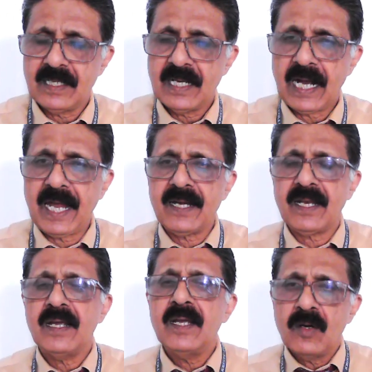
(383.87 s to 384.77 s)
and
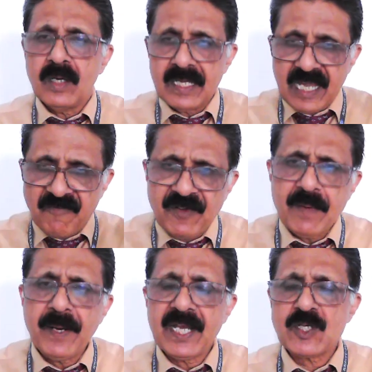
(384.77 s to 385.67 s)

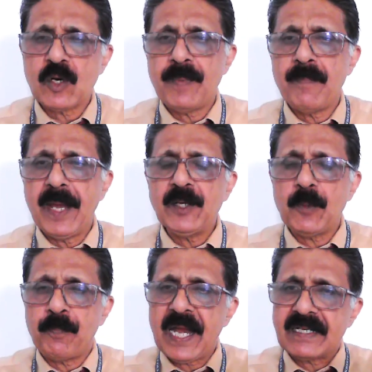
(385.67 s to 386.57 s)
everybody should be made to
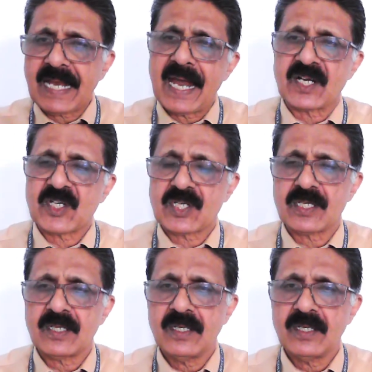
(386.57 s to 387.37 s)
pay tax